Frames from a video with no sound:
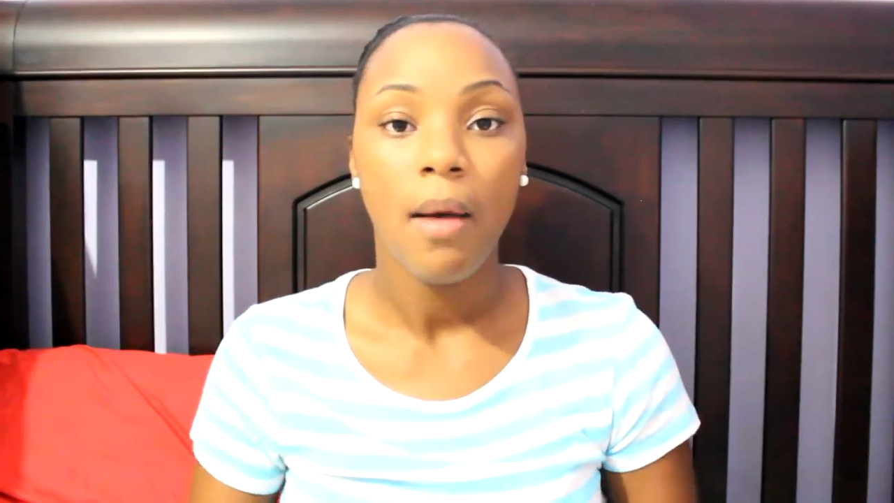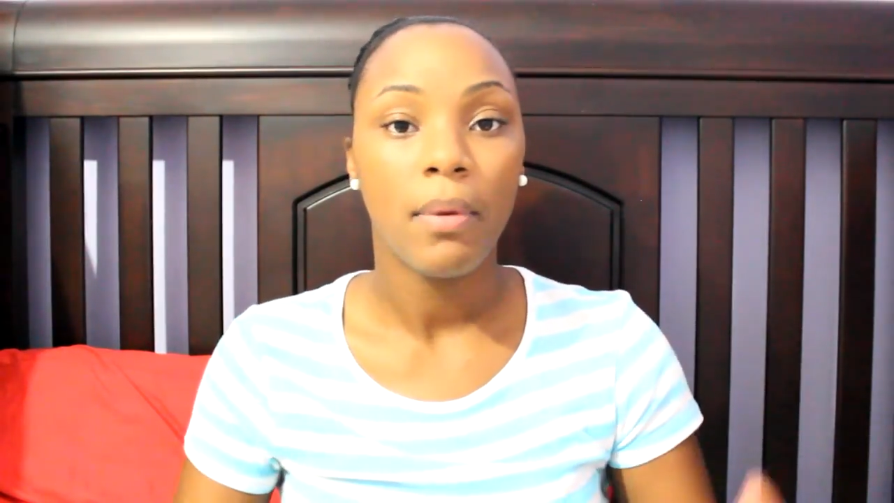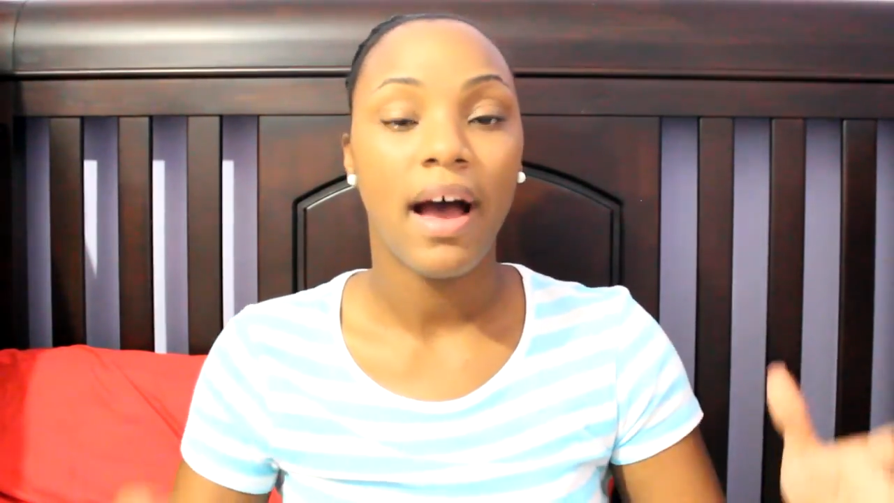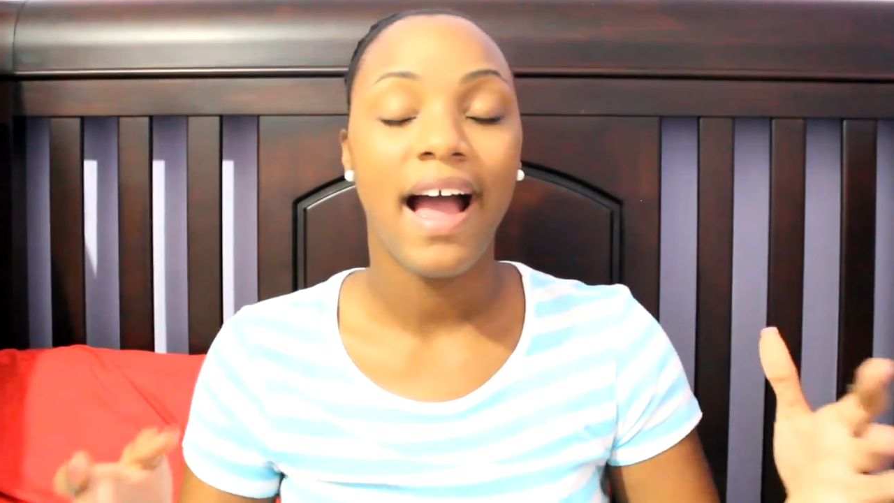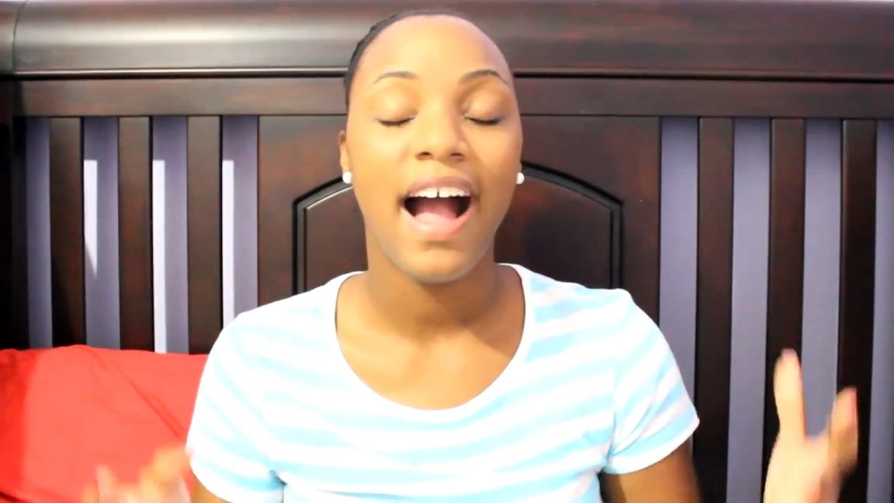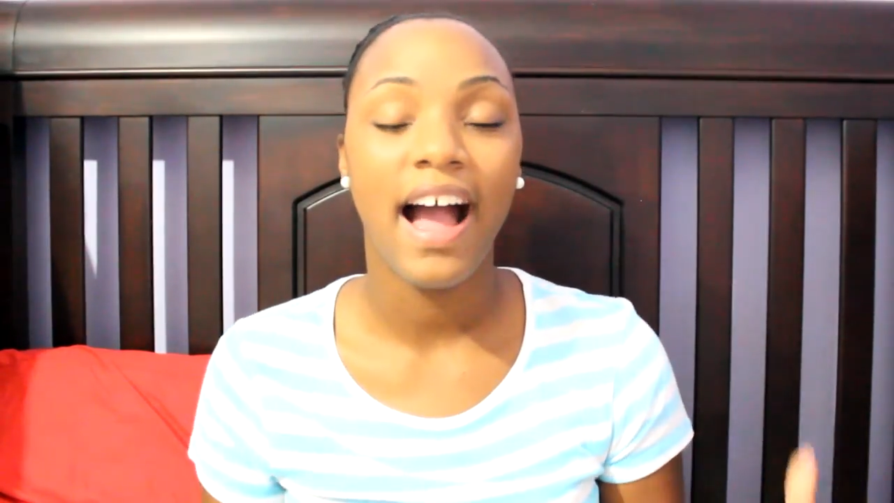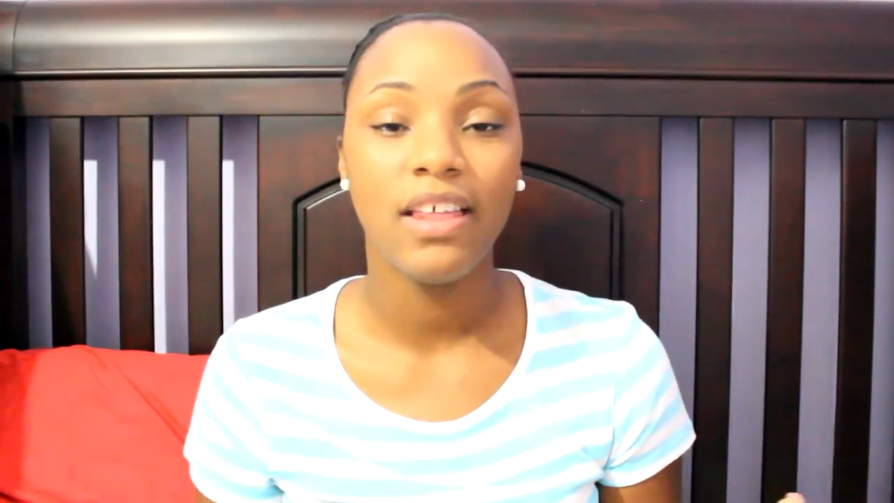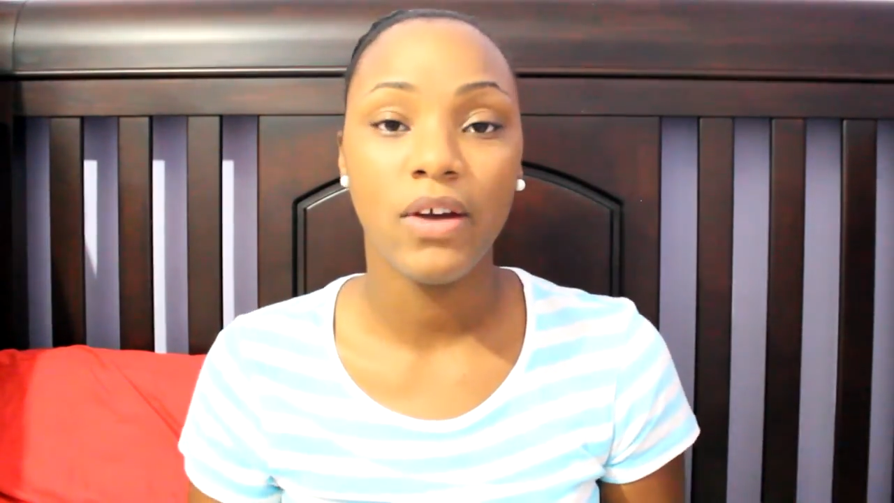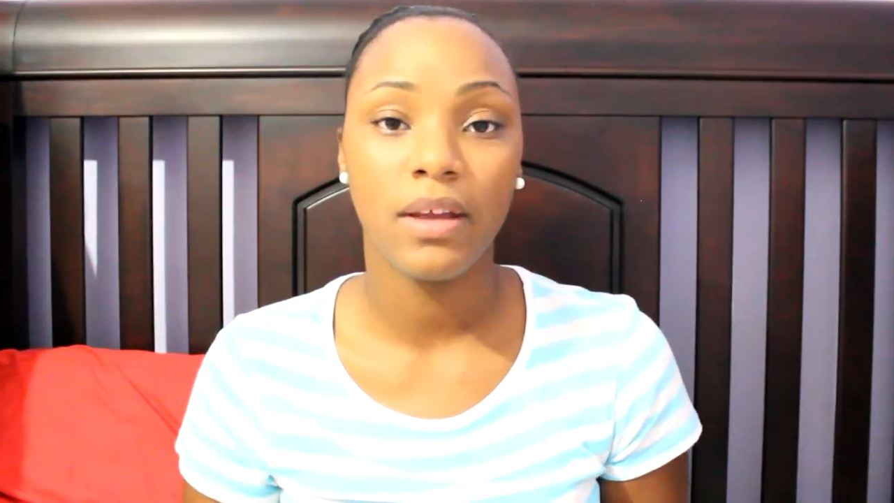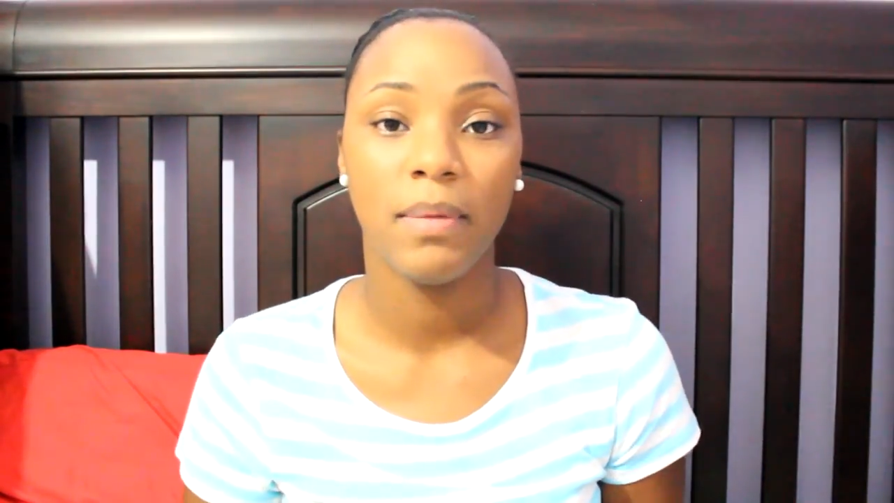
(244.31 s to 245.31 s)
but I
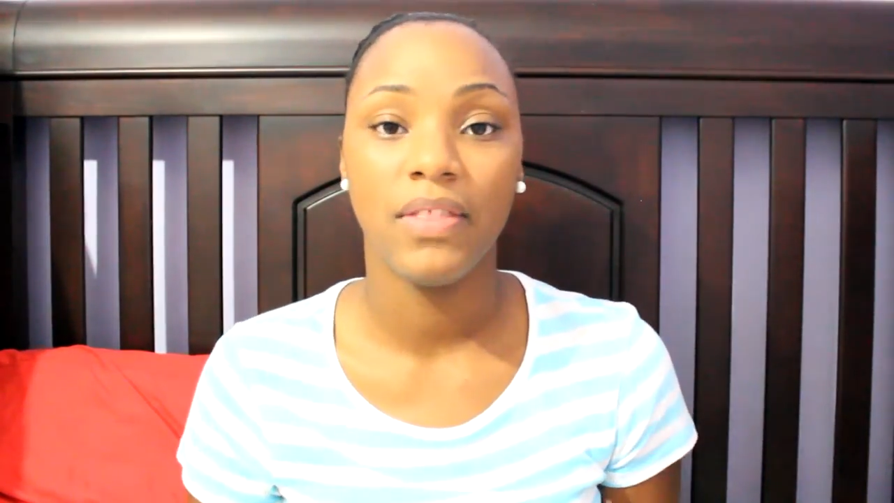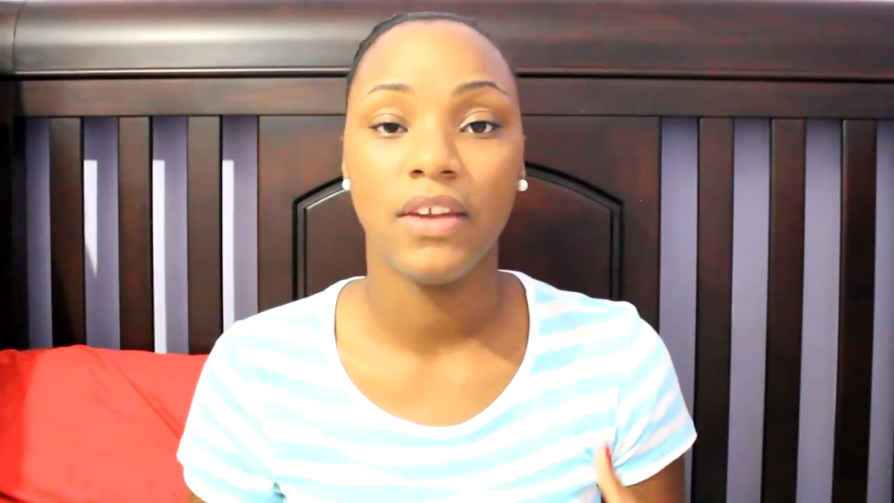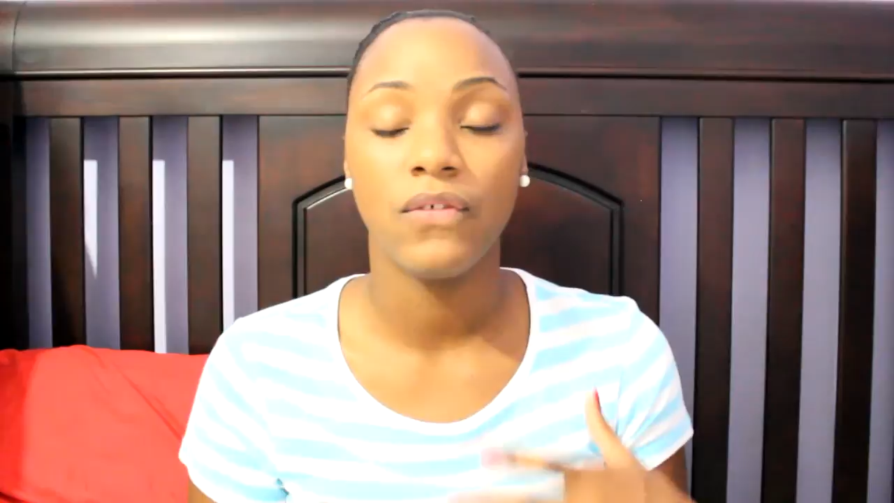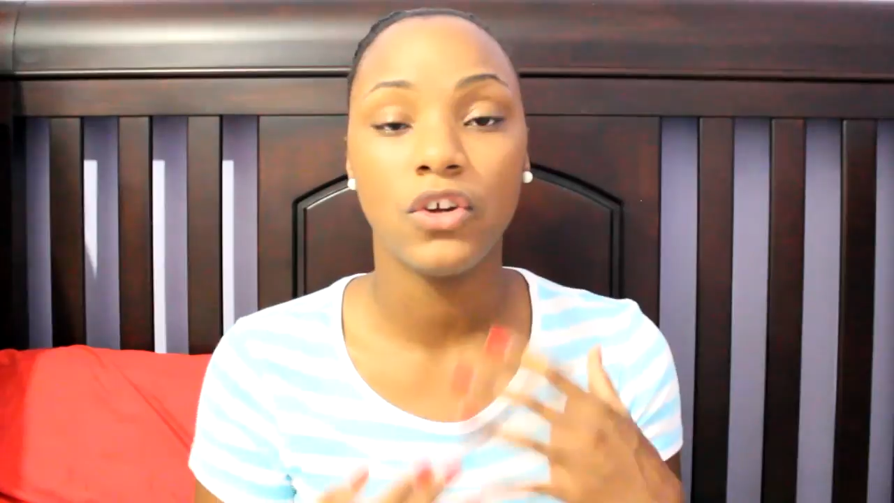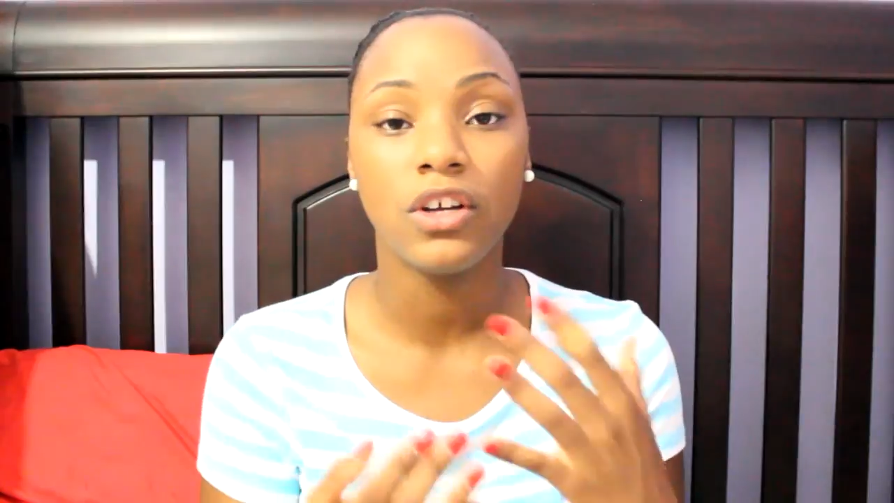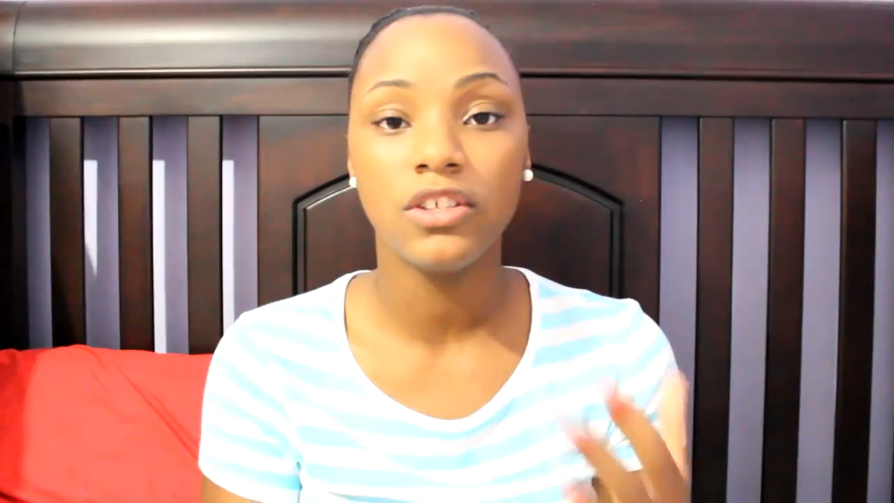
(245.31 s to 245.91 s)
highly recommend that if you're